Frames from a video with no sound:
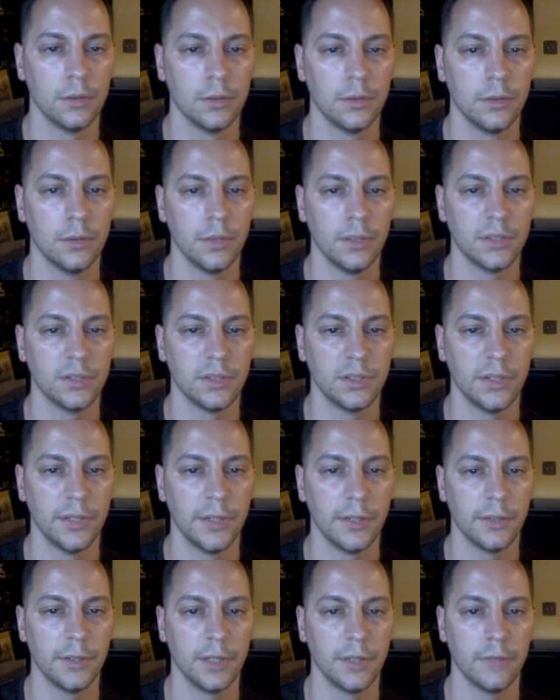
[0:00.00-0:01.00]
There's a
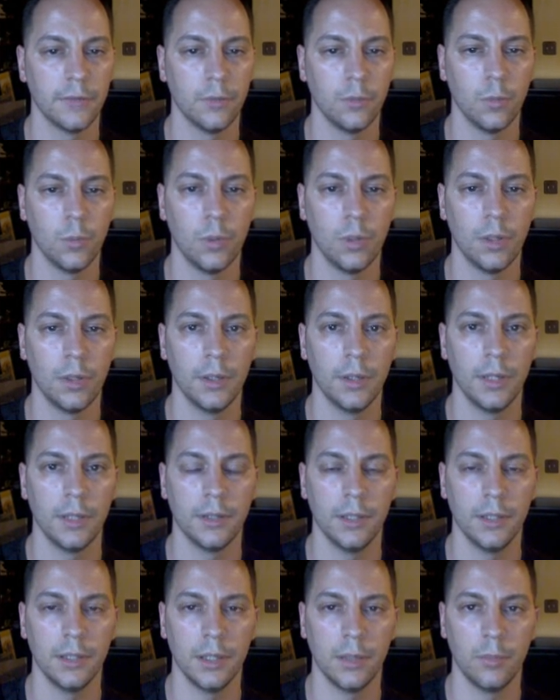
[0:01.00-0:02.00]
Daredevil 1. I
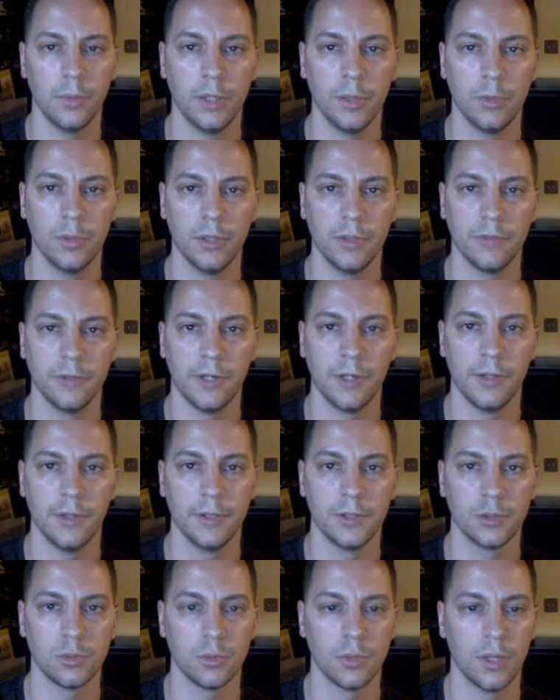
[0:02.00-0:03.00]
think I'll be able to find
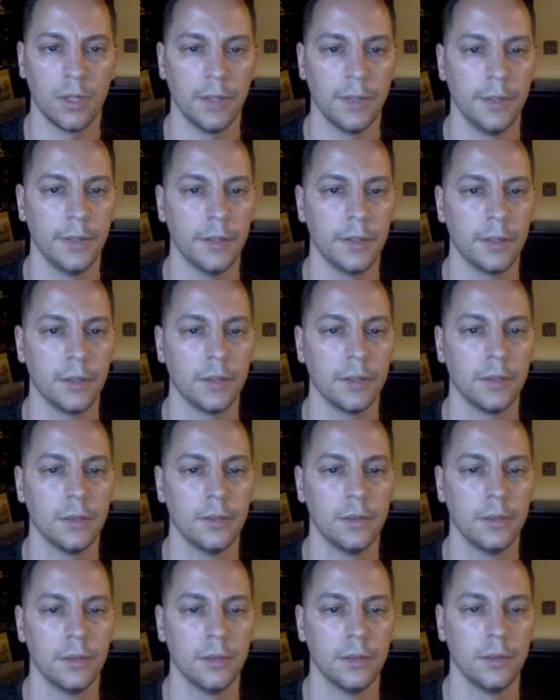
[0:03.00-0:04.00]
this one on here.
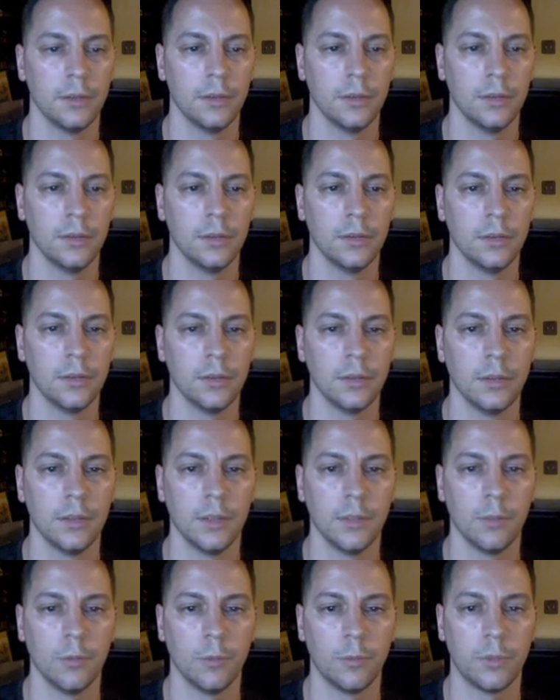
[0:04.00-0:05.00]
And
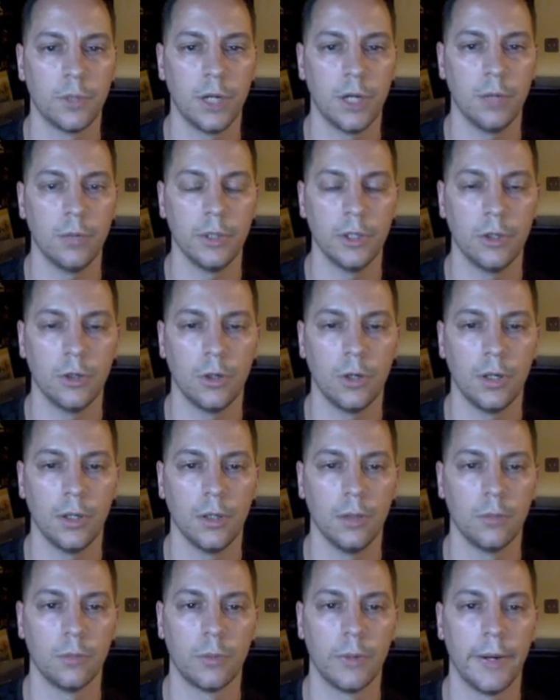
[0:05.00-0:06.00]
then we'll probably
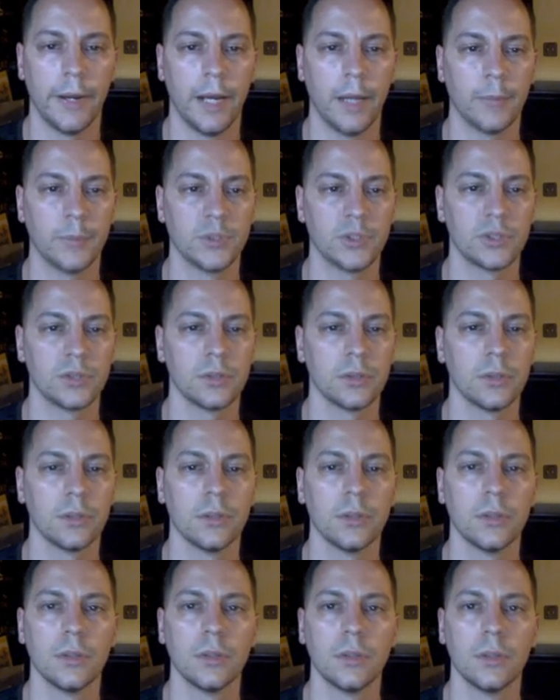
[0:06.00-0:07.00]
call it wraps.
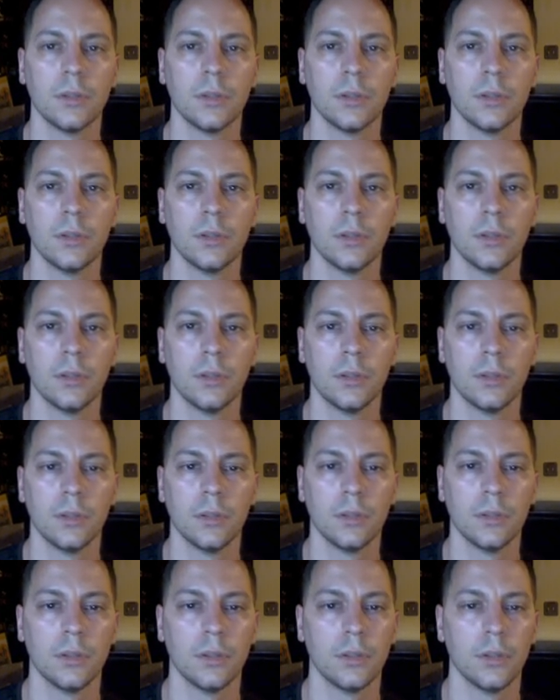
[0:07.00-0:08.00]

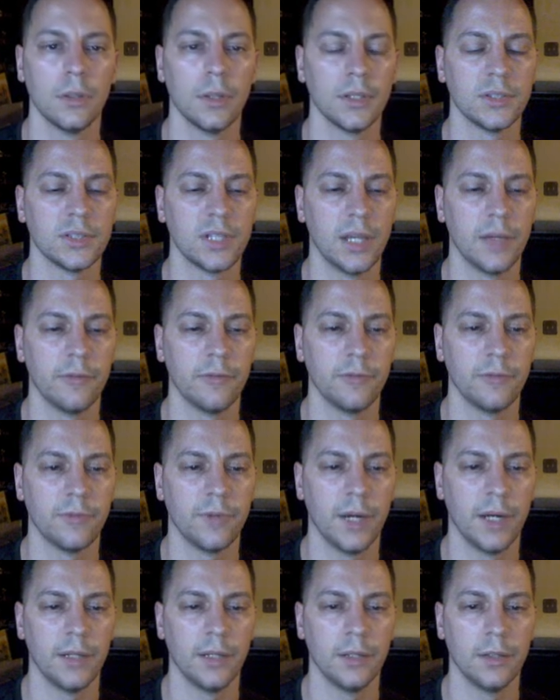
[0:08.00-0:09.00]
Unless I
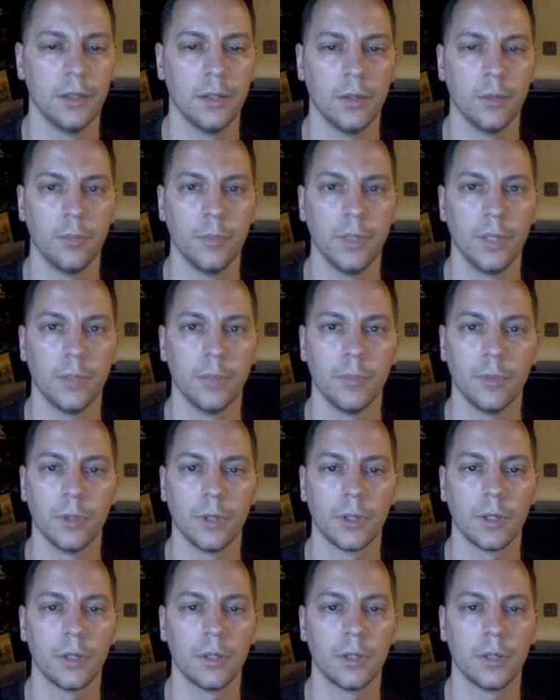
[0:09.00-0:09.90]
find another big book.